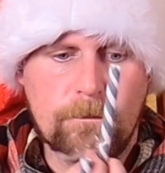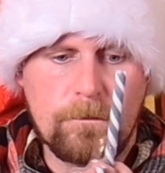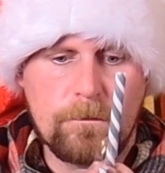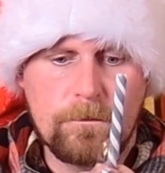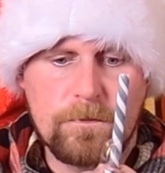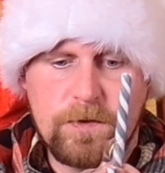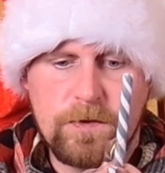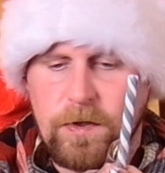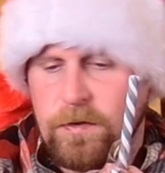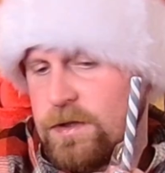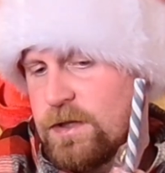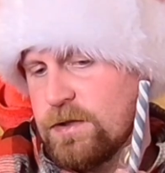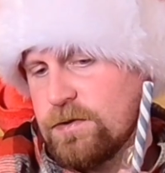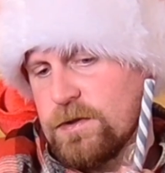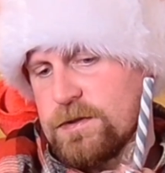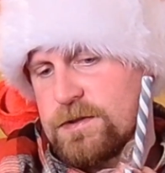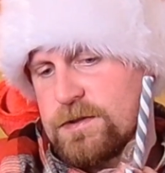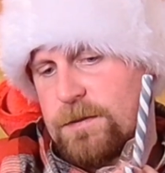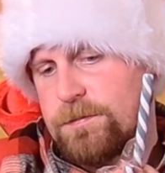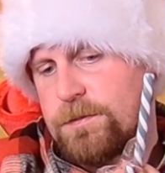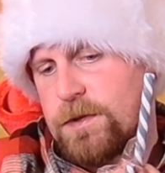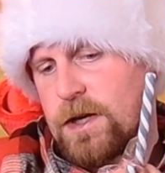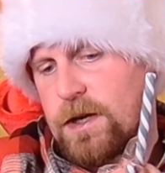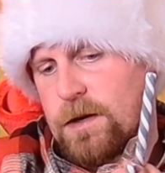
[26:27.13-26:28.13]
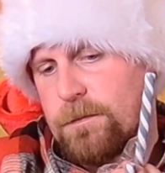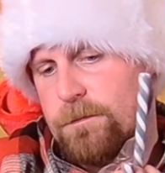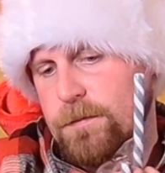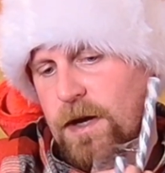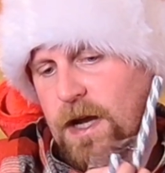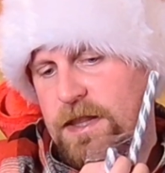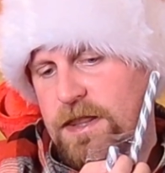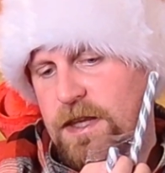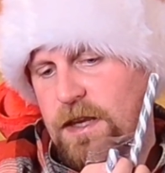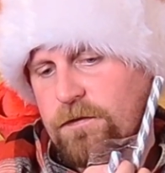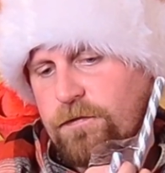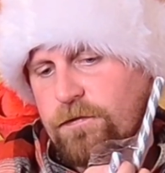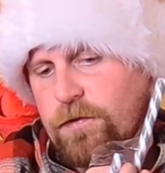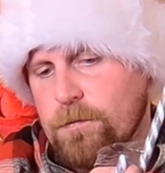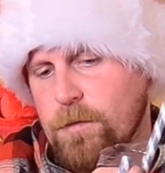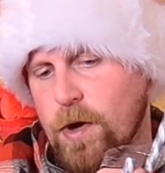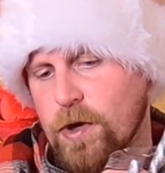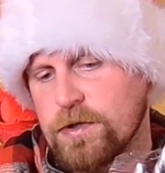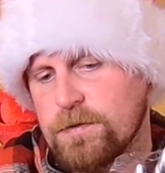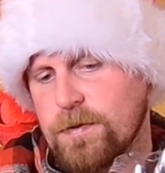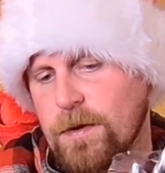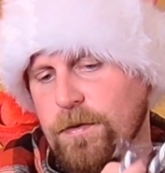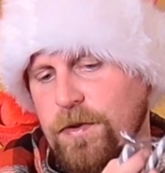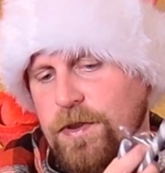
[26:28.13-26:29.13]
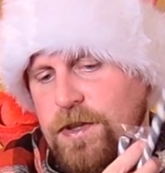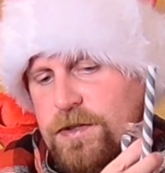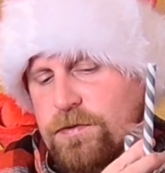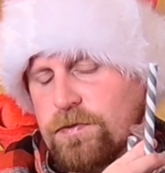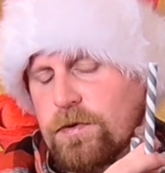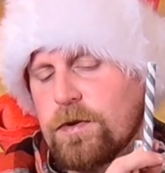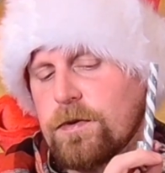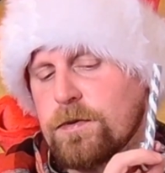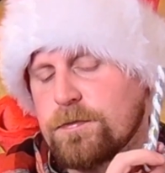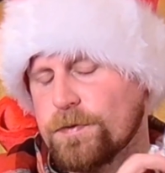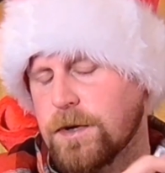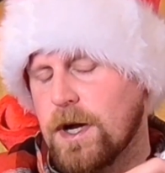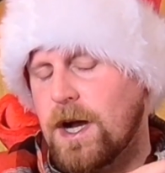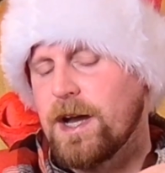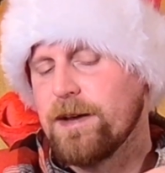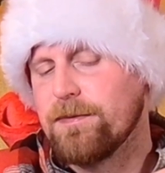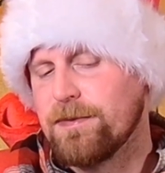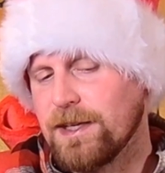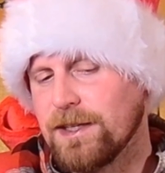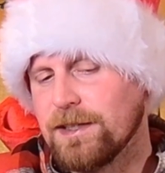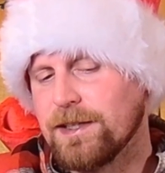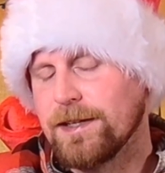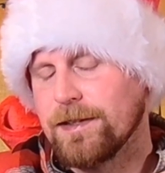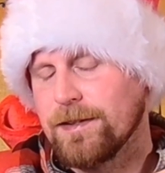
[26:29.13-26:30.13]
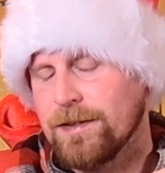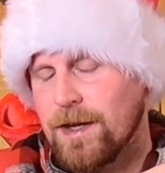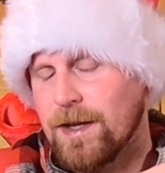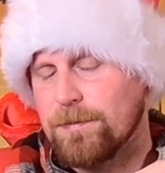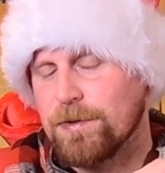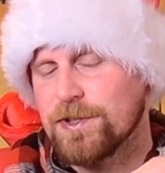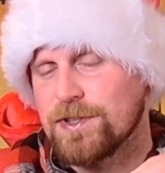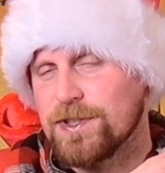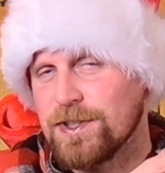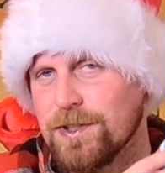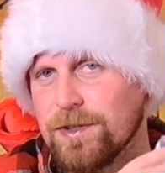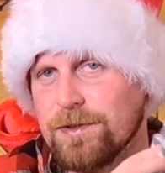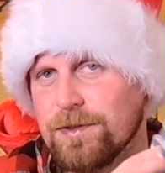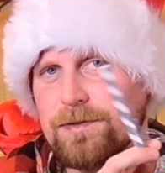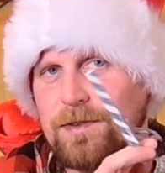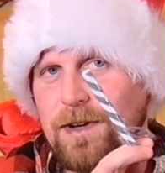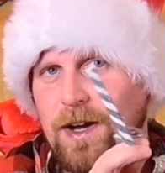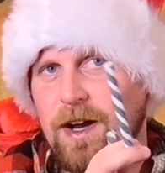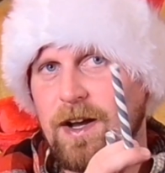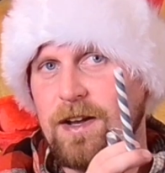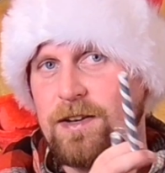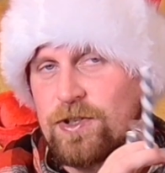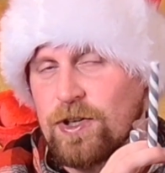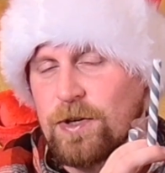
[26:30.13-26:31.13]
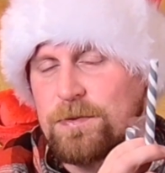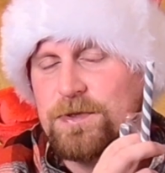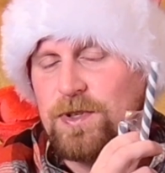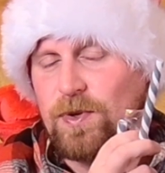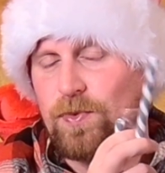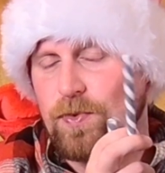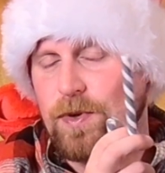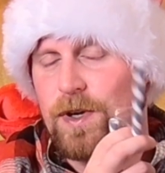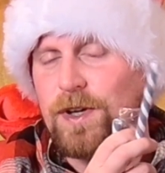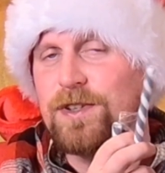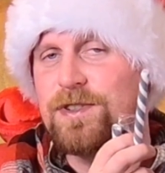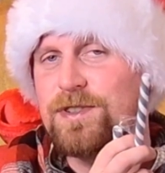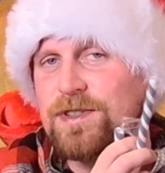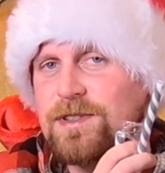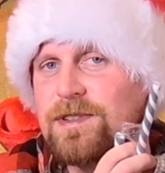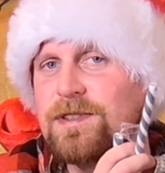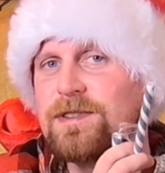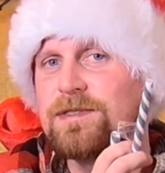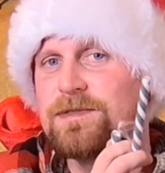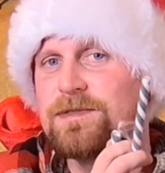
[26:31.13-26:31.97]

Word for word: so this one's up there, but I think for most people, this one would probably be like number two in terms of worst.